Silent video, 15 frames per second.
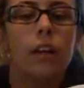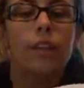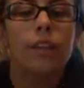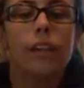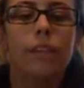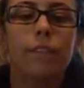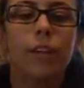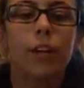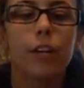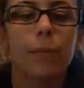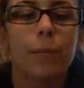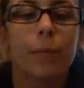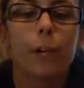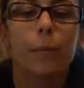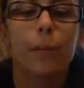The inverted
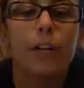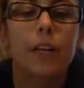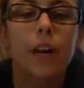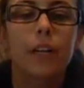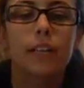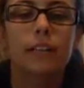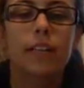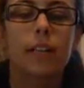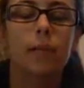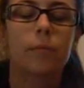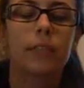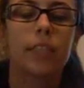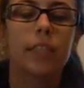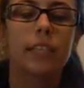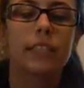pyramid
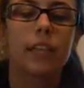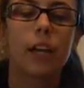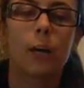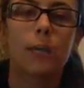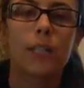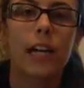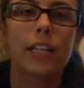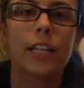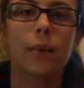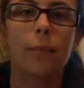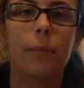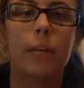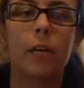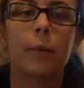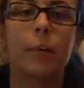concept is an upside-down
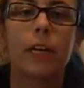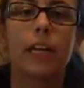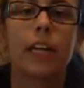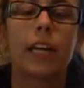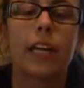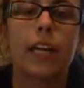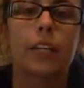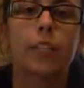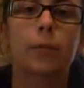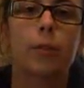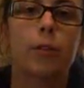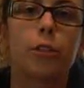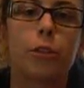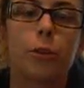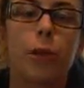pyramid and is
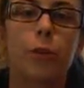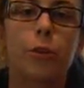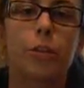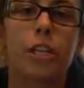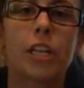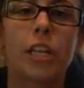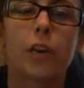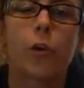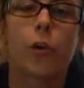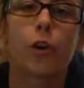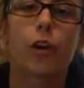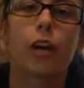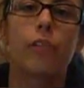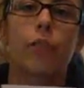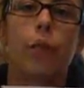supposed to represent an
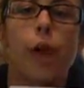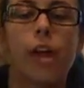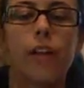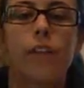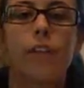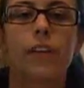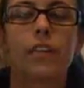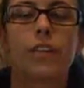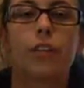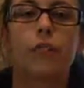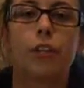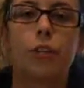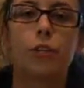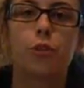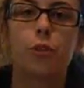order of relevance
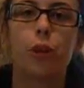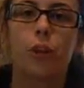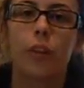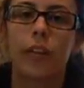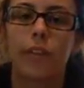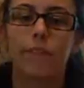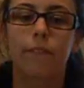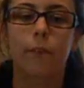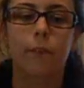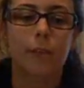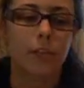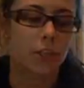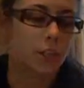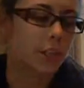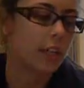of newsworthy
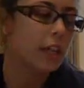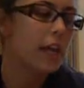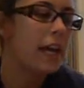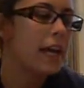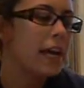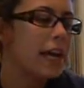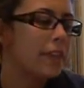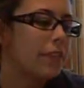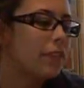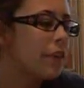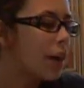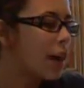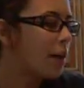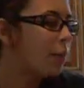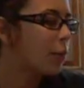information. At the
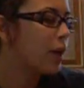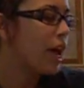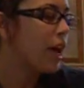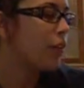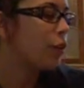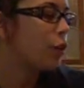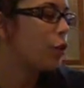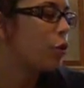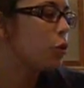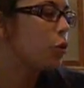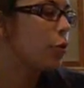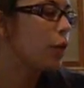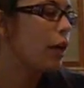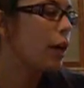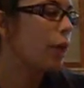top we have who,
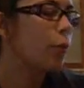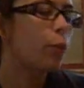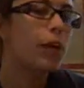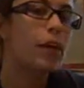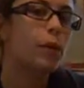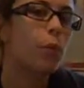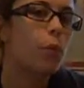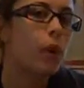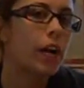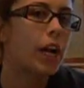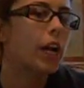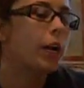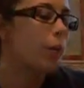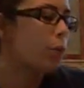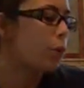what, when,
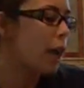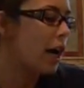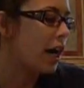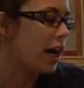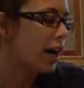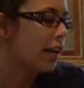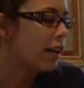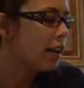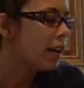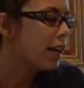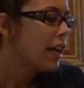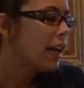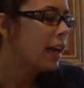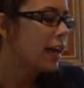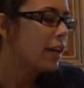where, and why,
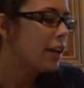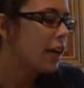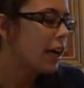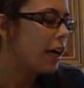and